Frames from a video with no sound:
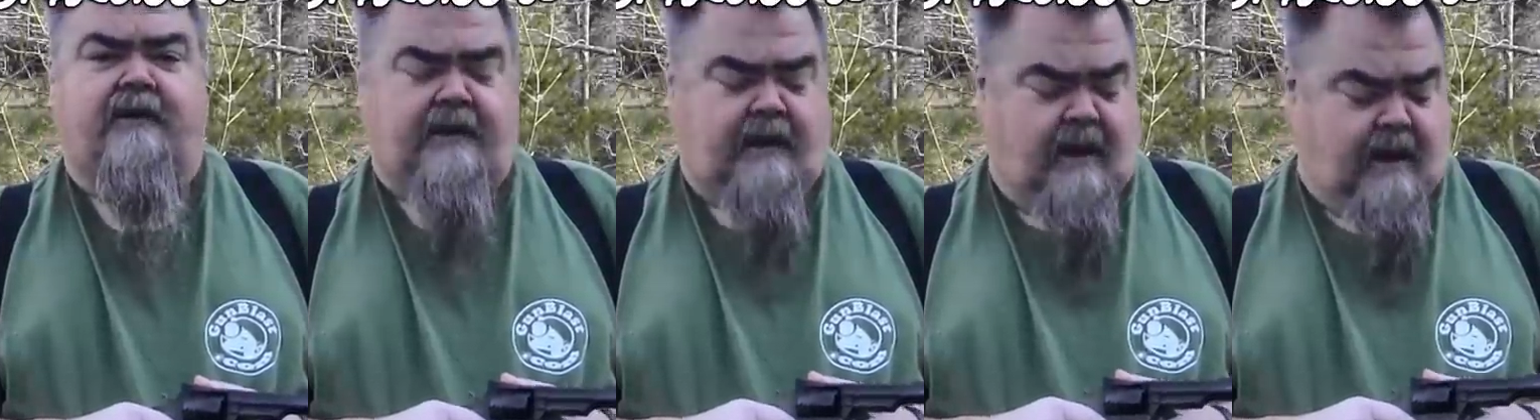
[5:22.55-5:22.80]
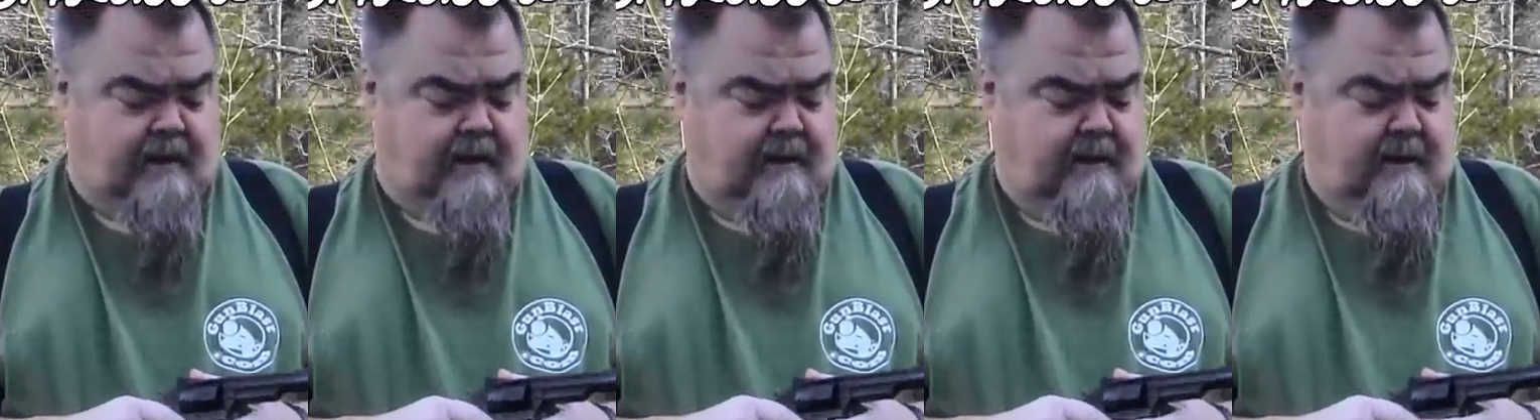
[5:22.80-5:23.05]
They
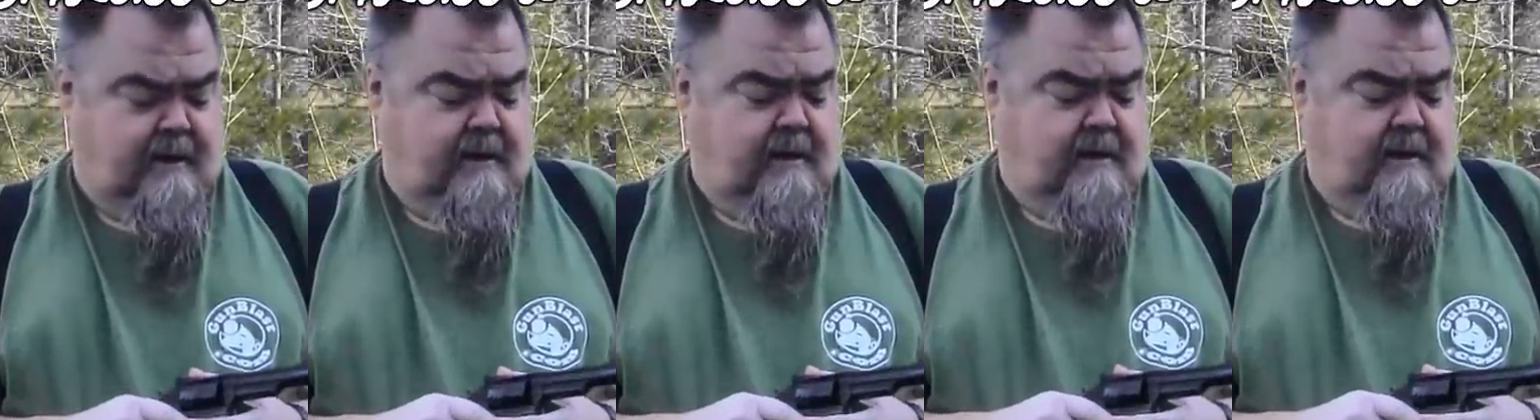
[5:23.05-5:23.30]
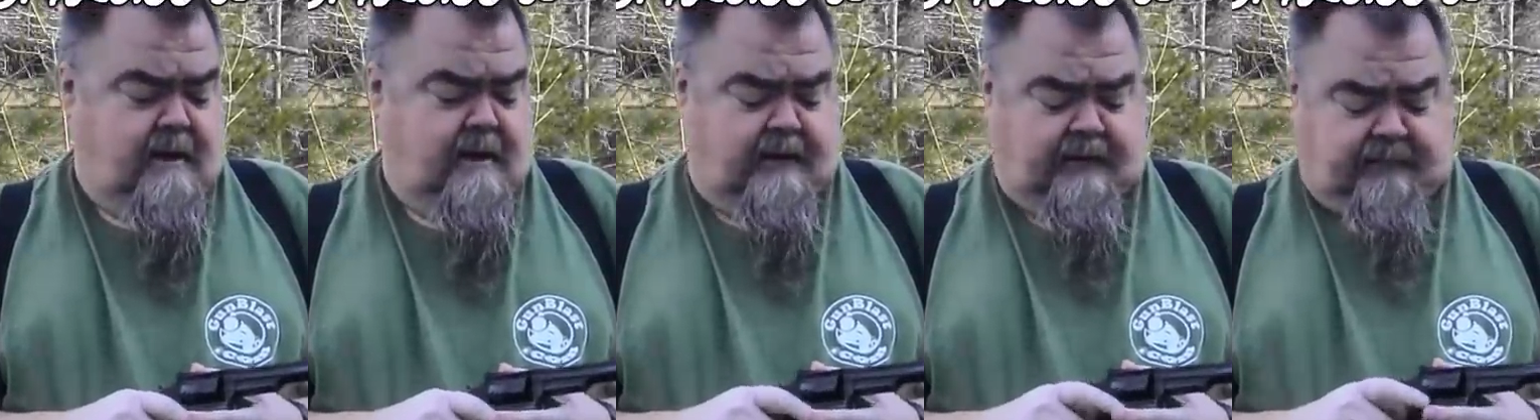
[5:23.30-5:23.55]
got,
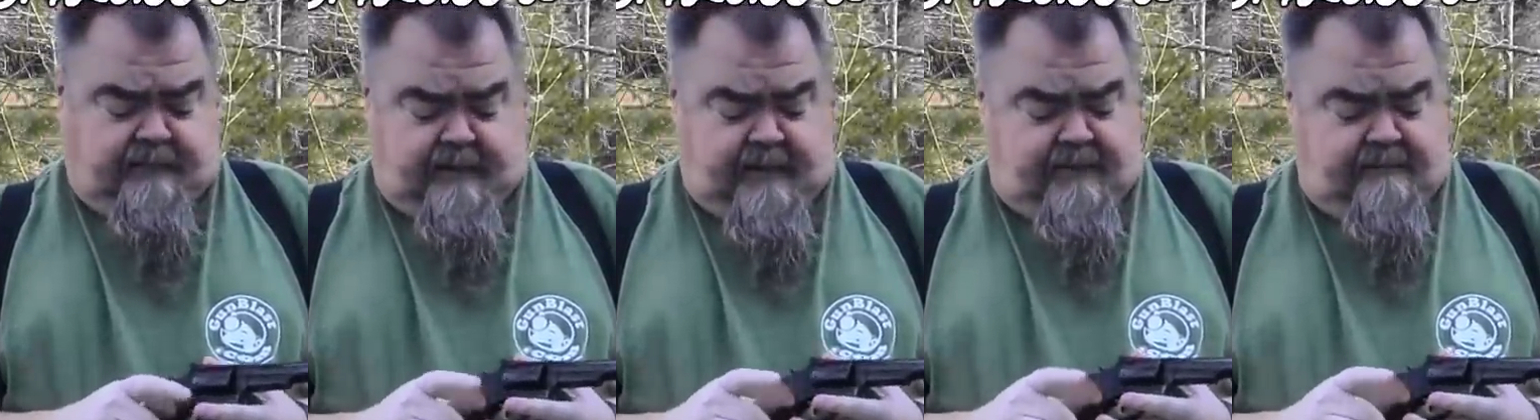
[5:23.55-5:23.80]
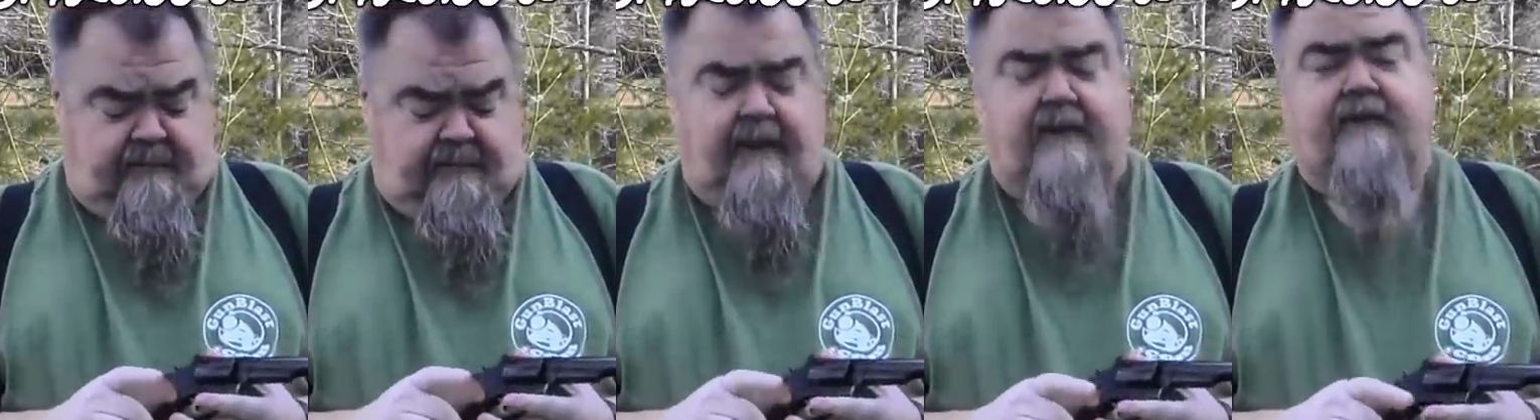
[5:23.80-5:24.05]
as,
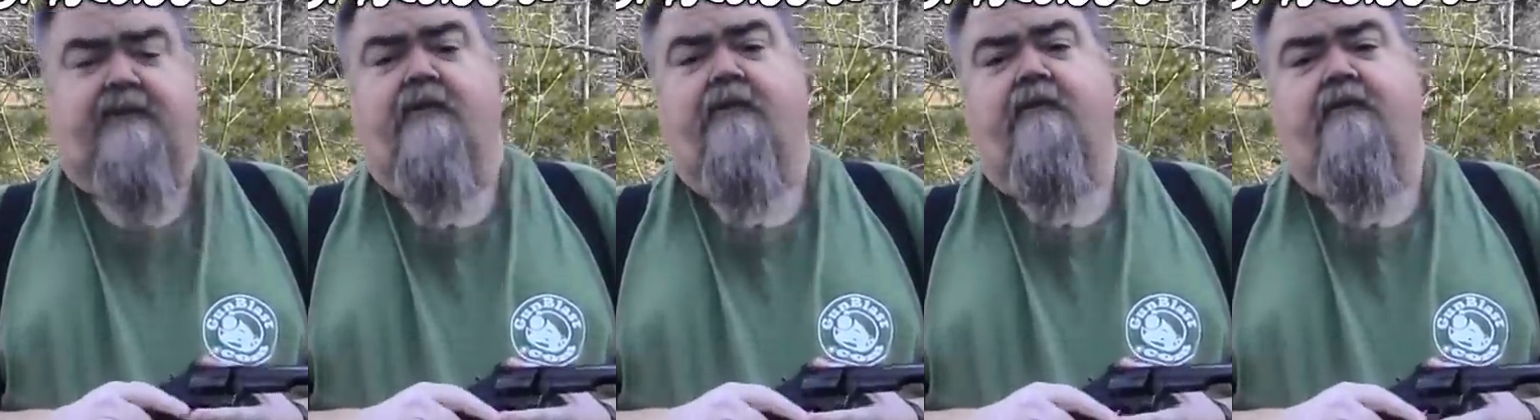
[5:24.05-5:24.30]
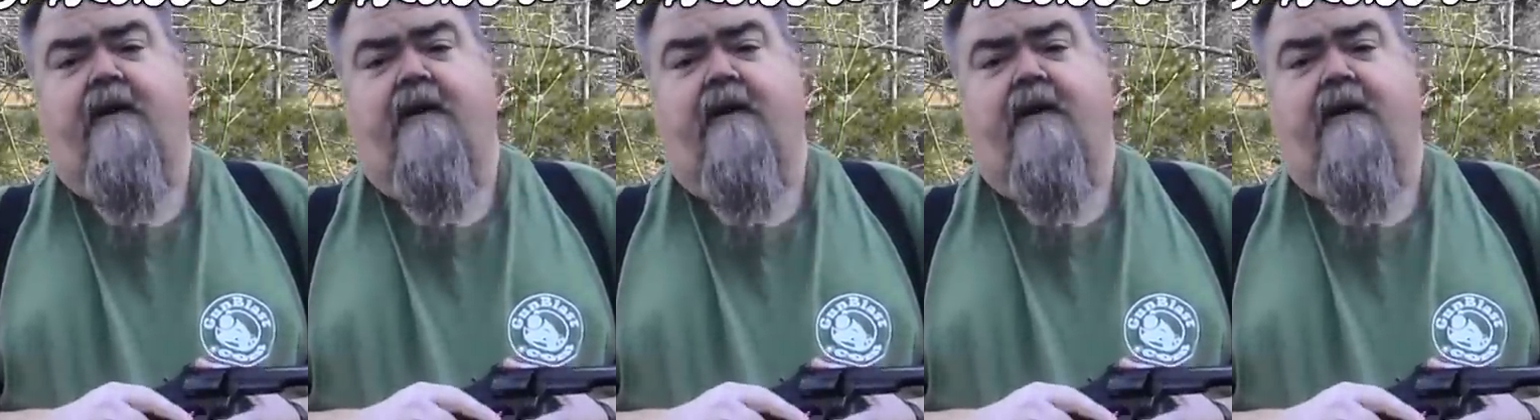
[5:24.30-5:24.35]
even as the